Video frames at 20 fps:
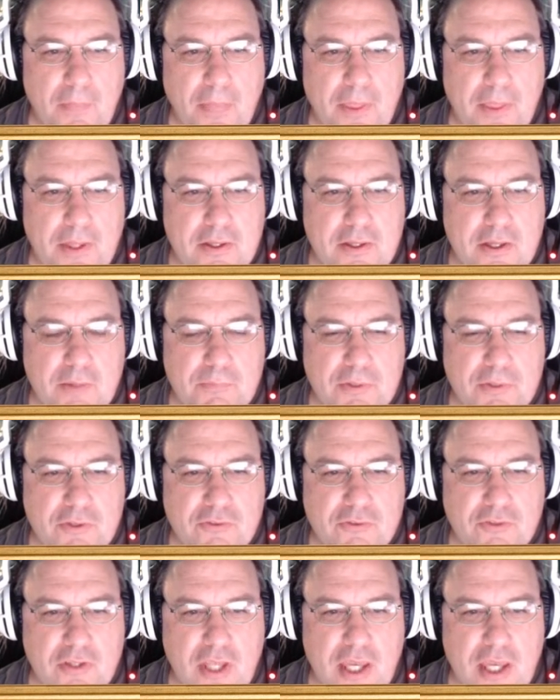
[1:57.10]
in
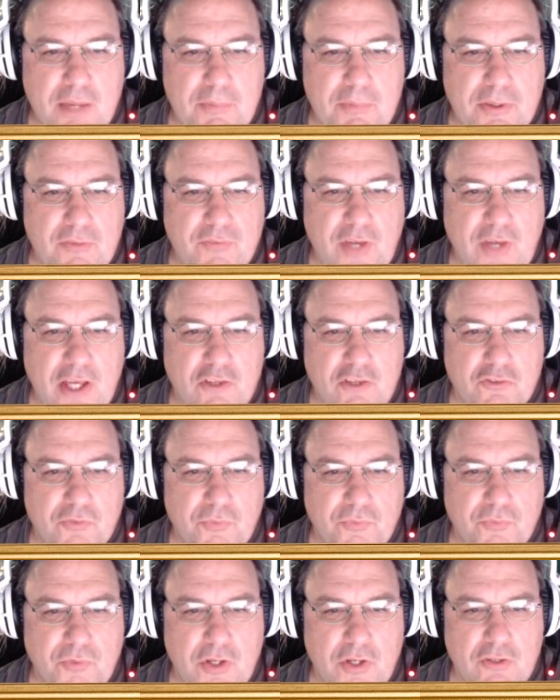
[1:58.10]
companies today, but the fax
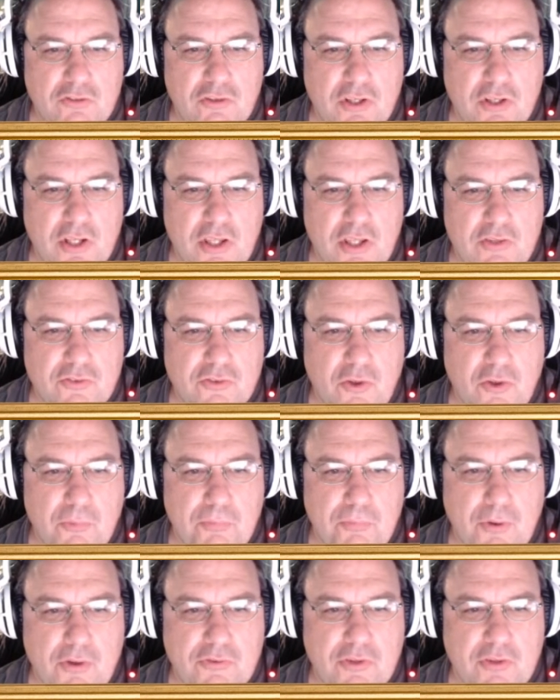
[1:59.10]
function is still
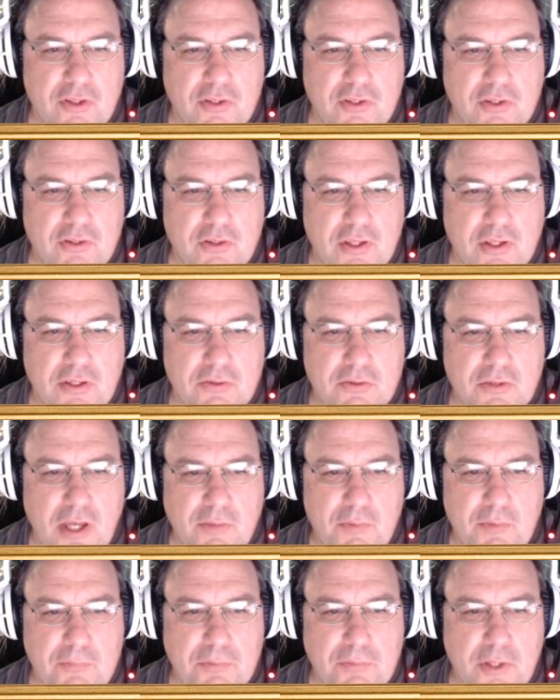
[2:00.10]
present in
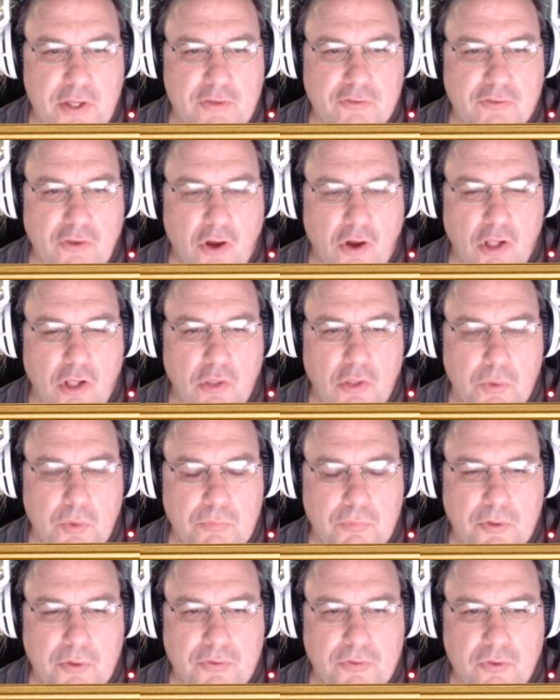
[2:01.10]
commonplace
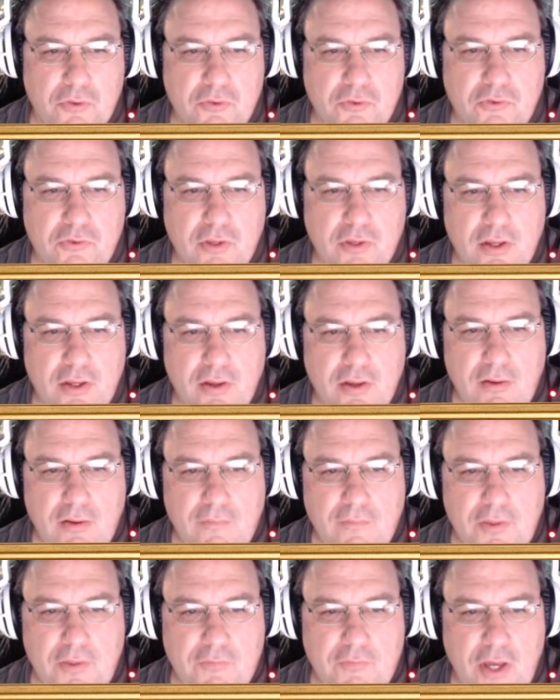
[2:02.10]
all-in-one printers.
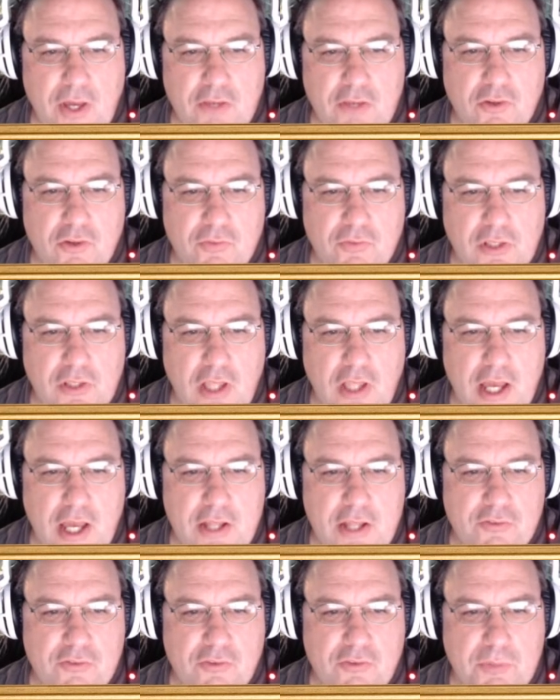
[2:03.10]
They faxed over
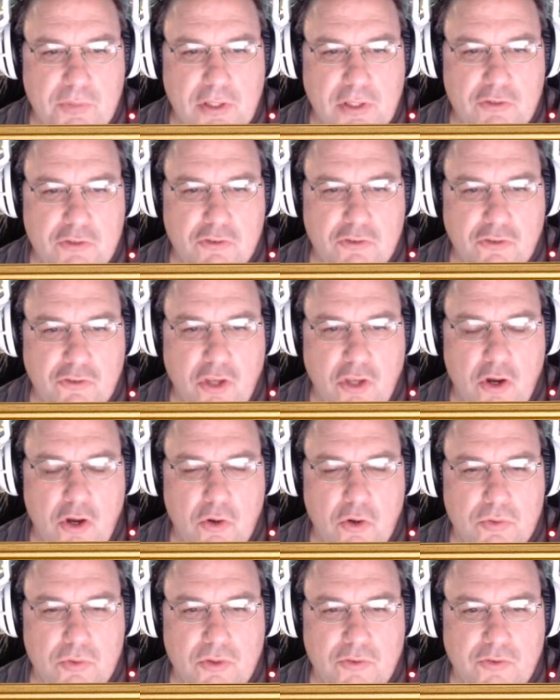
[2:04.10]
lines of malicious
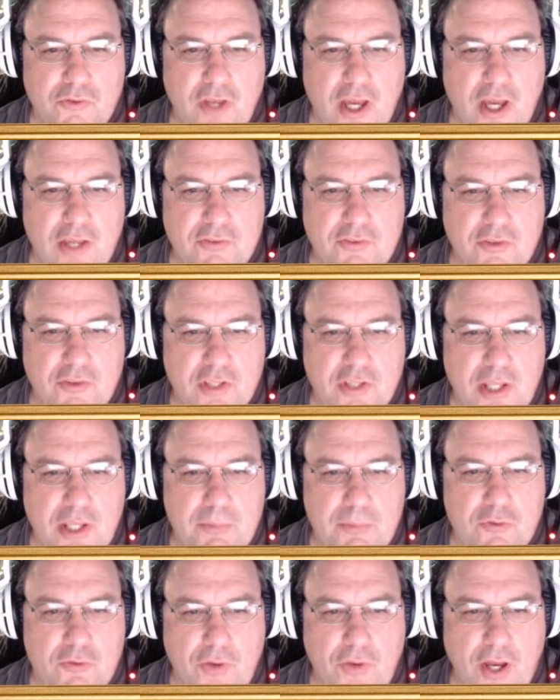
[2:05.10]
code disguised as an
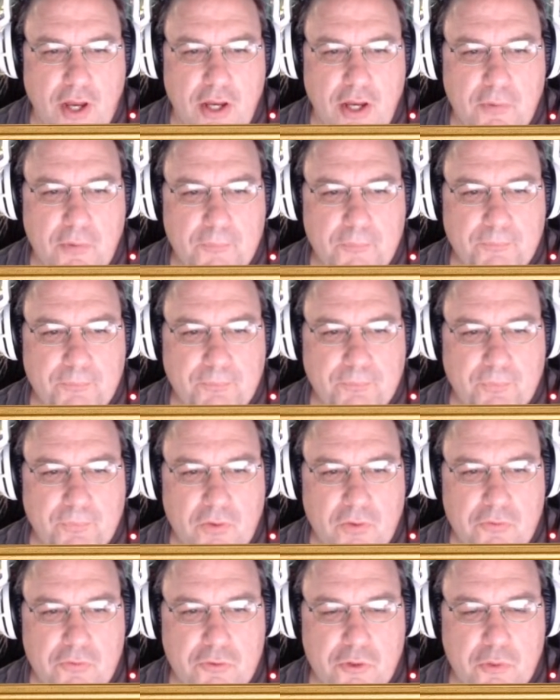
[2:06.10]
image file
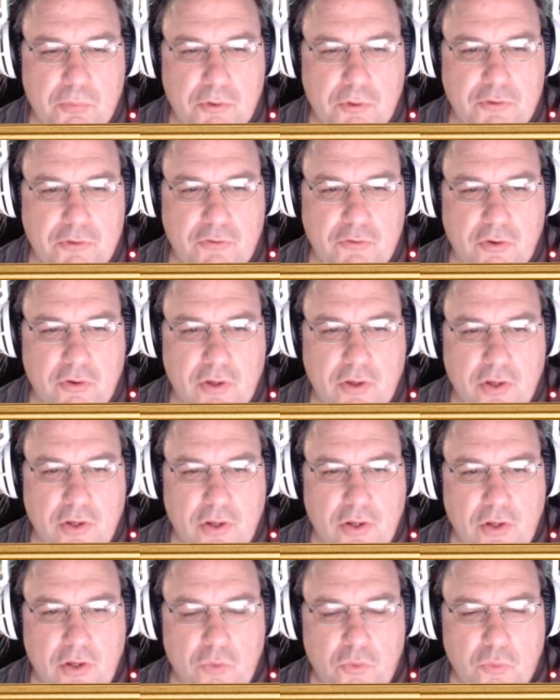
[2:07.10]
to the printer,
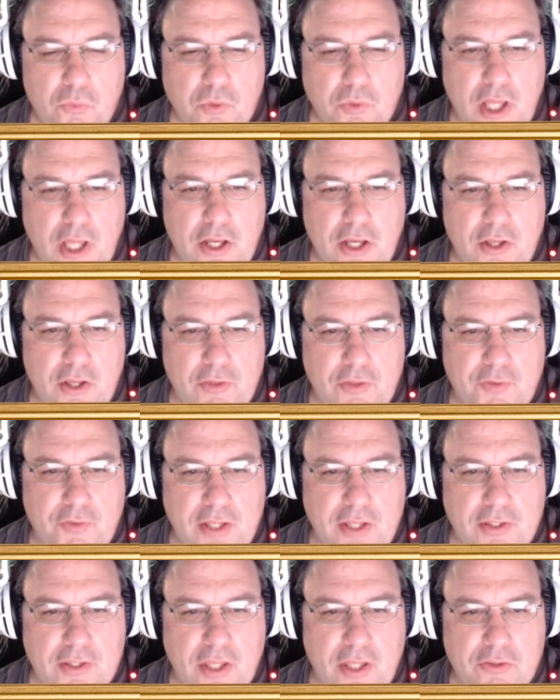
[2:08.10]
relying on the
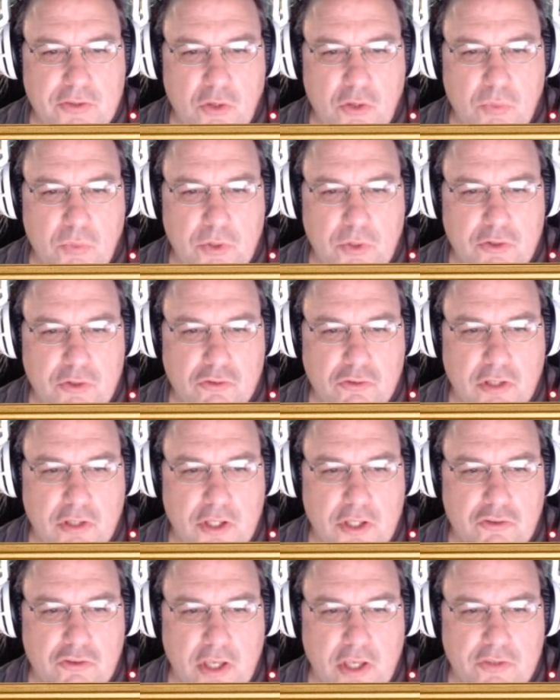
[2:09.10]
fact that no one
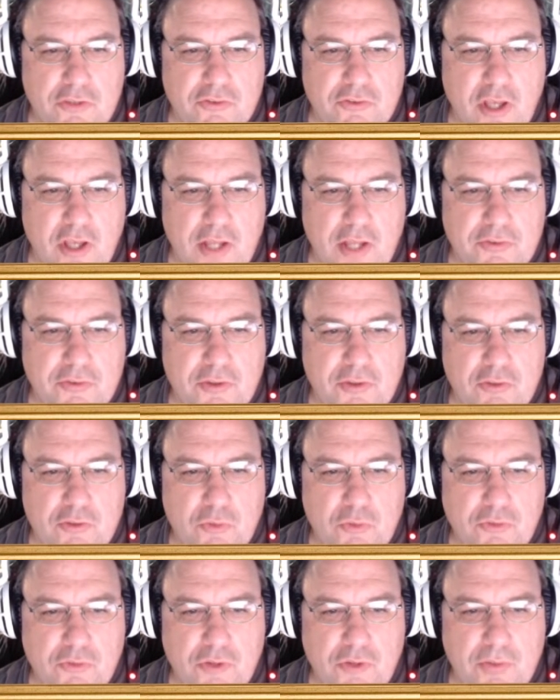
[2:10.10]
usually checks the
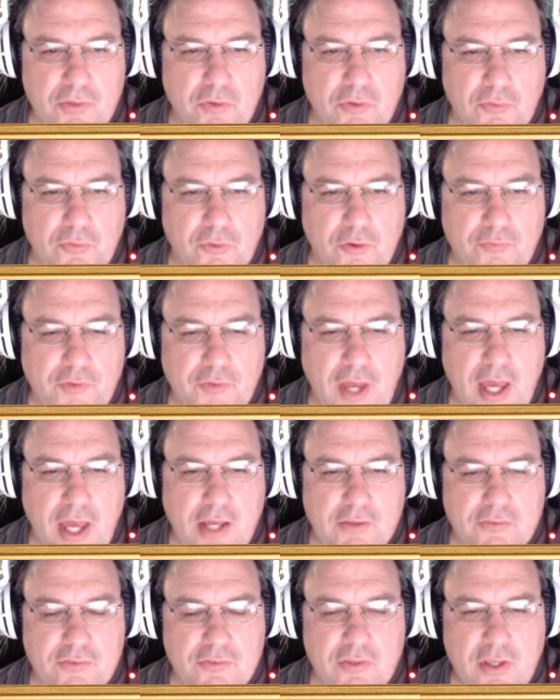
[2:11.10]
contents received over a
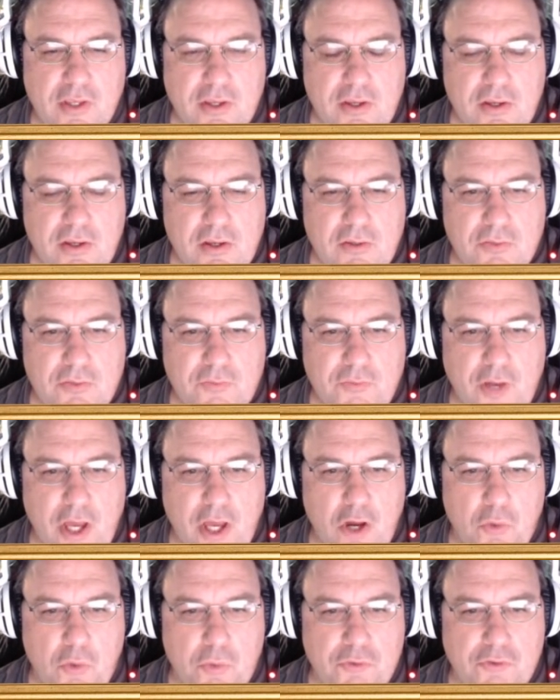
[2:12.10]
fax. The
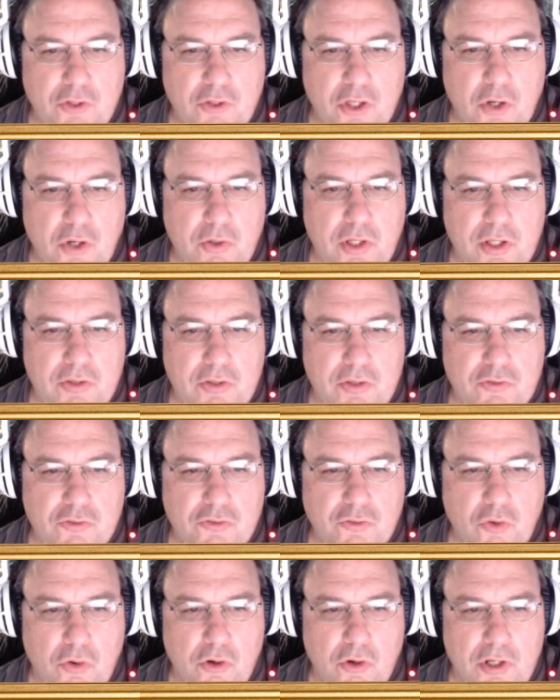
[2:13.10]
file was decoded and
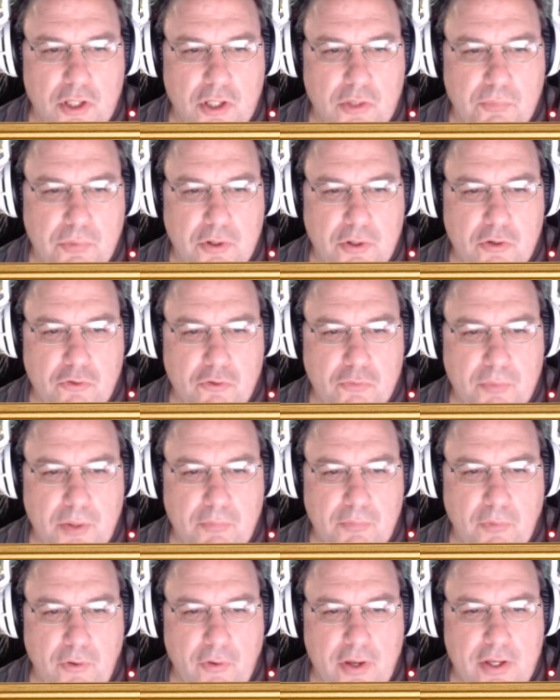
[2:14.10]
stored in the printer's
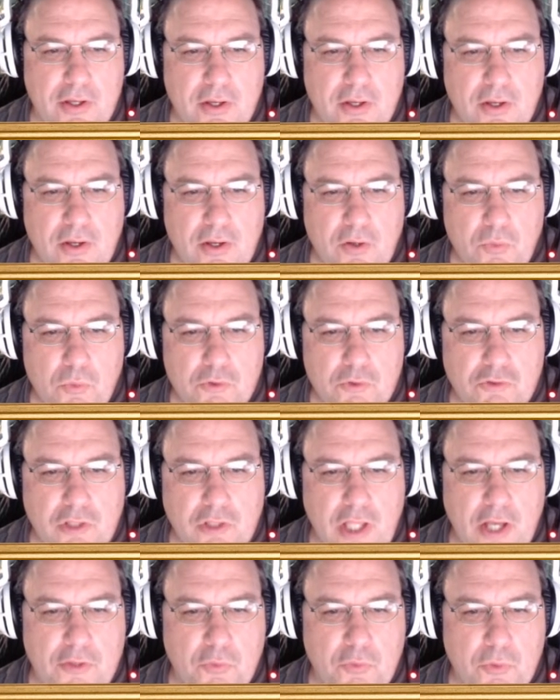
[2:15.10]
memory, which
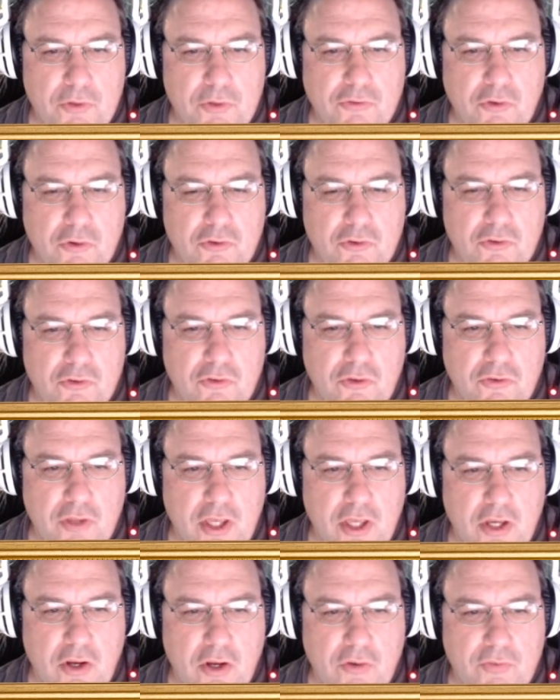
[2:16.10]
allowed the researchers to
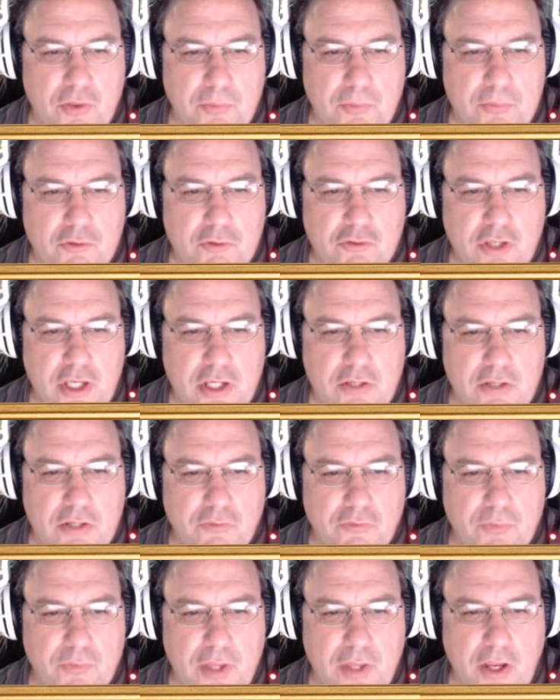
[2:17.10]
take over the machine.
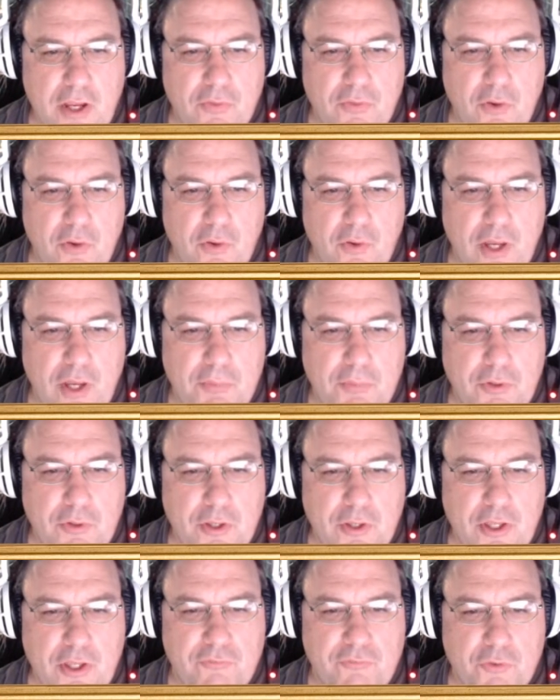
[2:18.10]
From there, they were able
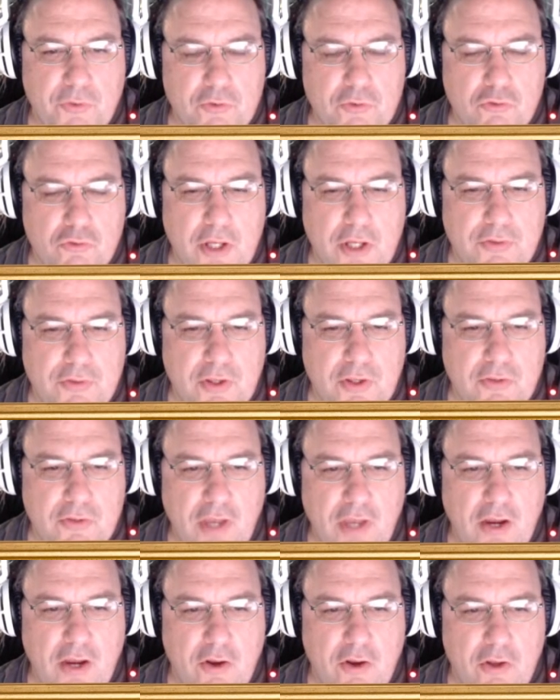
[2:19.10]
to infiltrate the
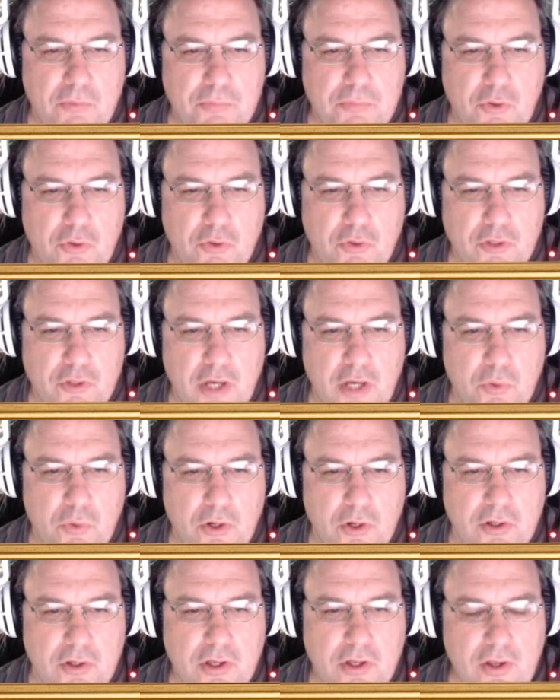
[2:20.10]
entire computer
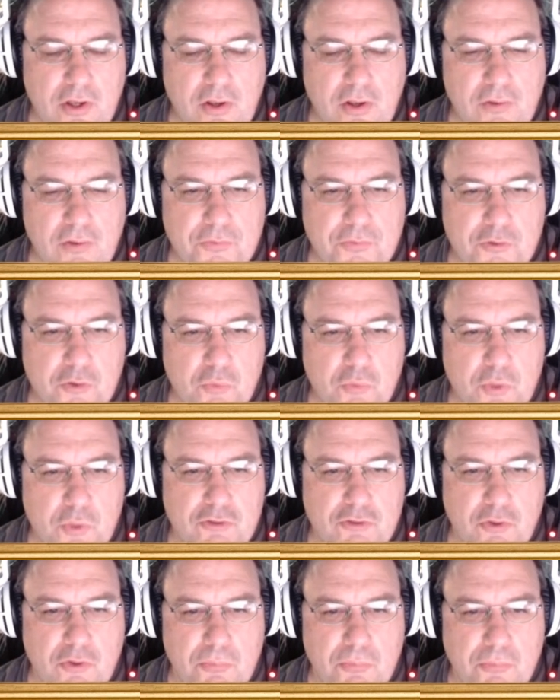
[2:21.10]
network to
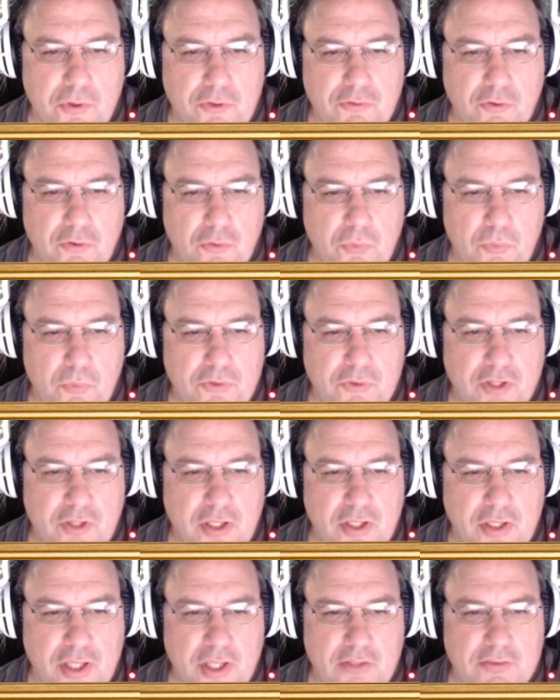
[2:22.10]
which the printer was
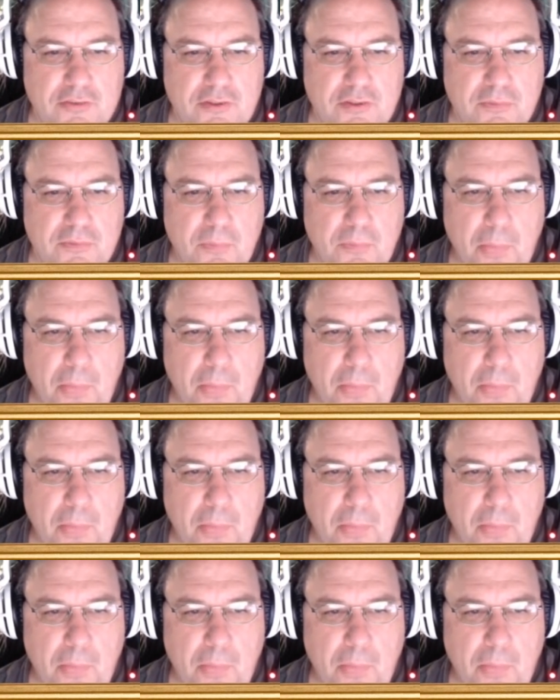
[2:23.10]
connected.